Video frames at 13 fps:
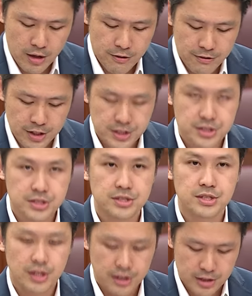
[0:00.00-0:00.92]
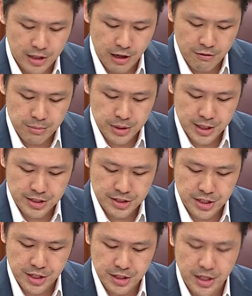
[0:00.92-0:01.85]
First, the government has
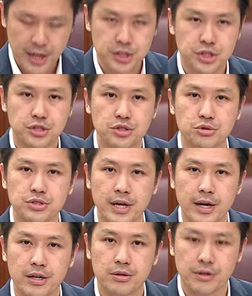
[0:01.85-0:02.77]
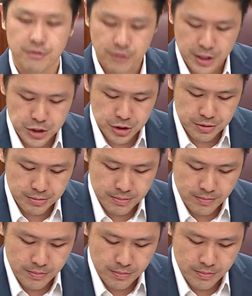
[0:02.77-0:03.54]
taken actions to tackle inflation.